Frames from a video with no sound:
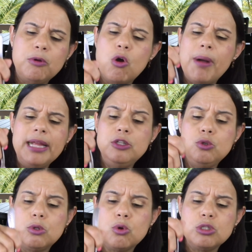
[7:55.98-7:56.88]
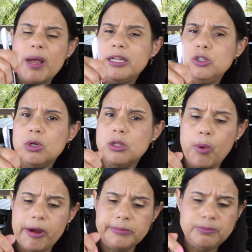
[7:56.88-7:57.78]
Go buy the new clothes, buy the new
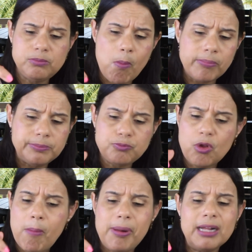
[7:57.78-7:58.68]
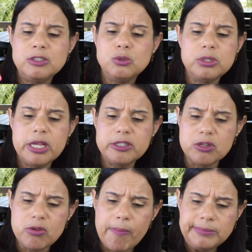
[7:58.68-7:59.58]
underwear. Pack the
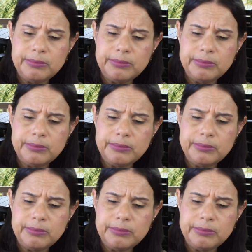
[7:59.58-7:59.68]
suitcases.